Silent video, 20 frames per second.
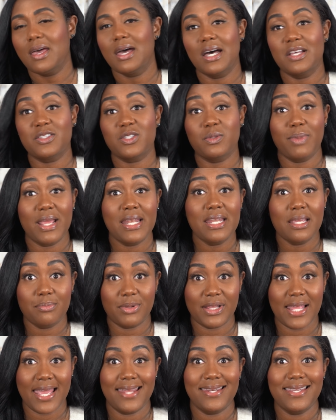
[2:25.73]
A spending
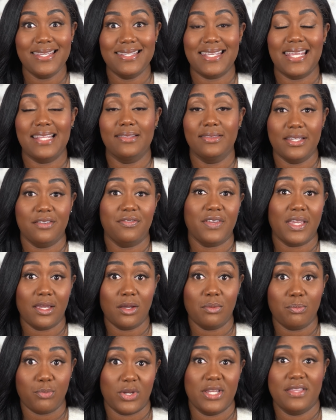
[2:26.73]
plan is a living,
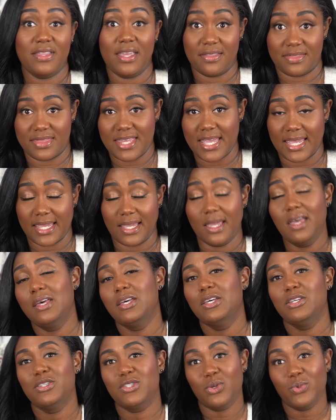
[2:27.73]
breathing thing.
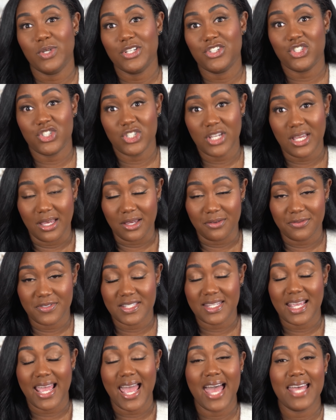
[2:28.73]
So it
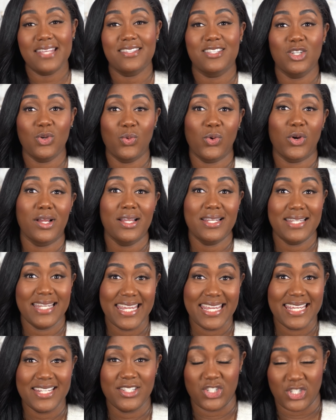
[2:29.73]
shifts as your
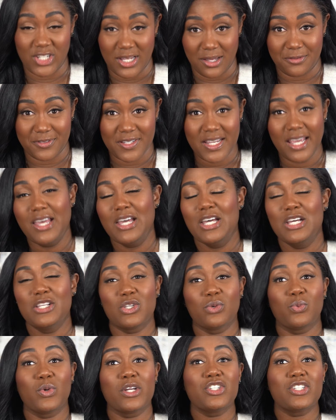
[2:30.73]
needs shift.
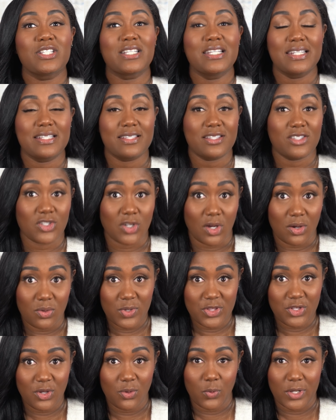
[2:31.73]
So we're just going to start
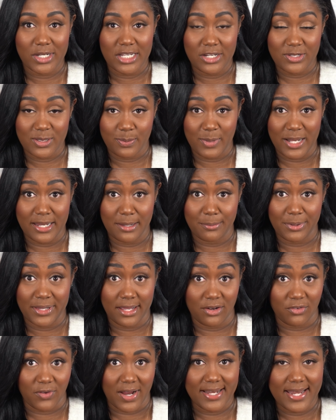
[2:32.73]
with your one-year spending
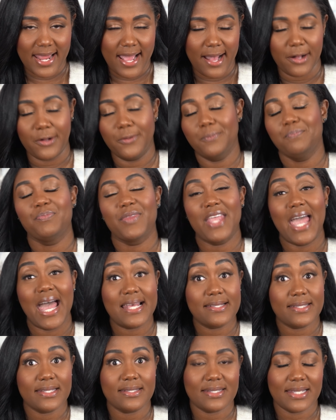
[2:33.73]
plan right now,
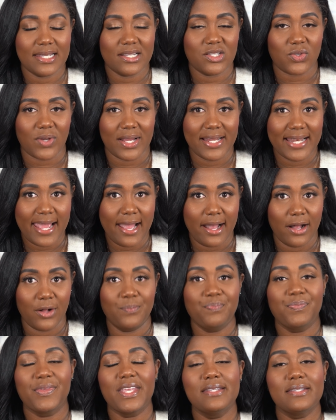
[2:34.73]
as it stands right
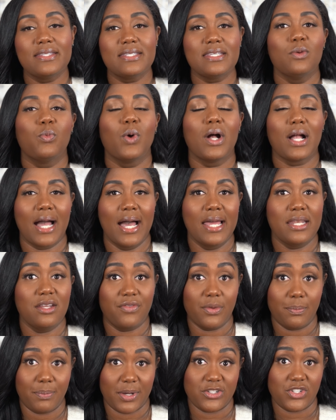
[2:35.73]
now, and see what kind
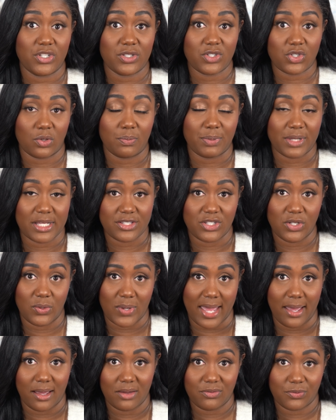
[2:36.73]
of a budget surplus you
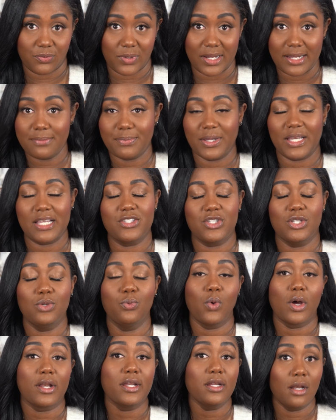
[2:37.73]
have, right? Because you
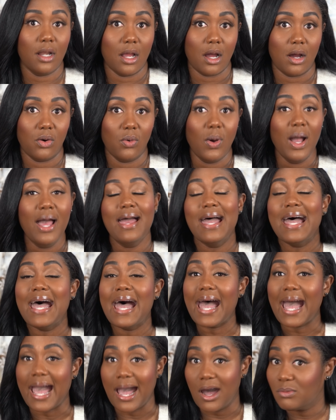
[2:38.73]
want to know
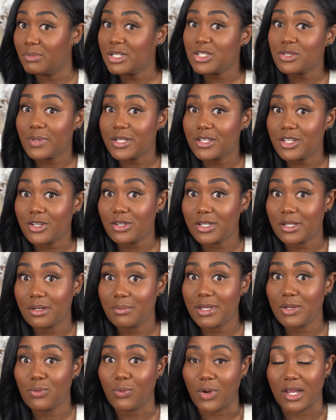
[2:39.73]
how much money you're going to
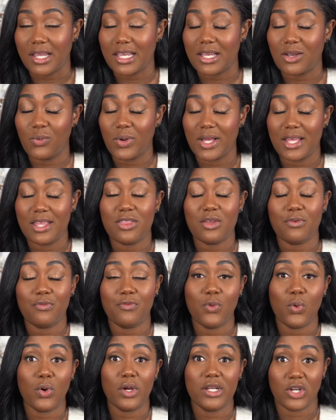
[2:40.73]
be working with
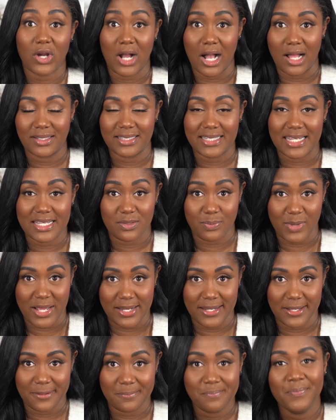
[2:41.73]
for your holiday
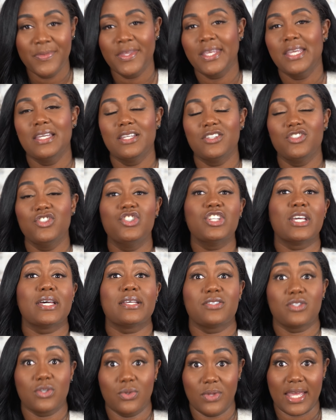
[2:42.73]
spending,
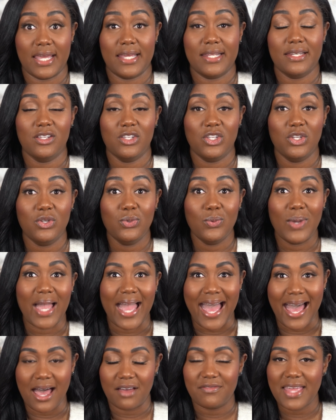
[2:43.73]
just so that you
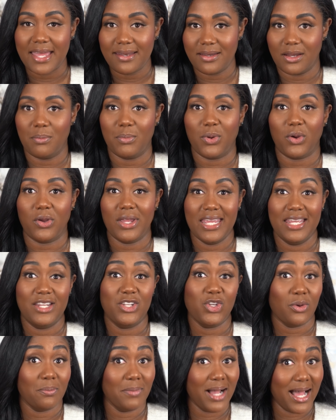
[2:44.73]
have that number in
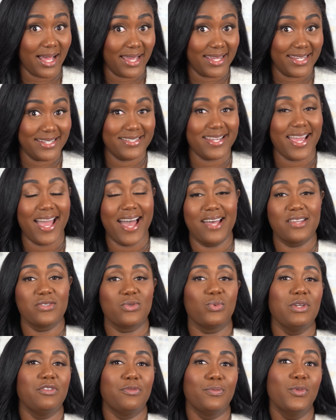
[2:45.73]
your mind
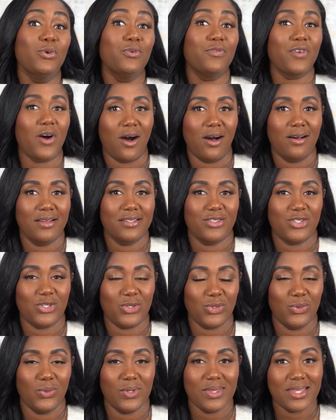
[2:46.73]
as we move on
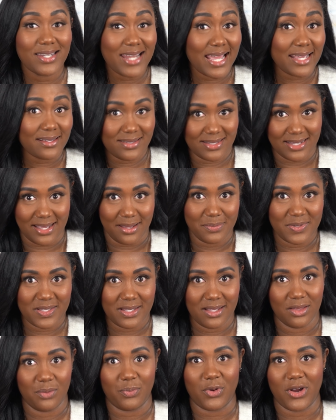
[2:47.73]
to the next steps
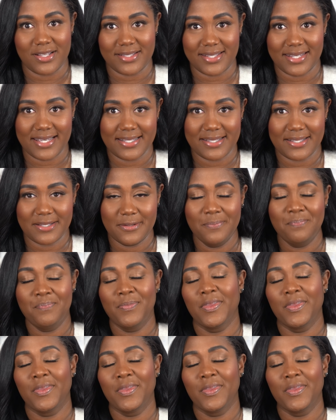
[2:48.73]
in the process.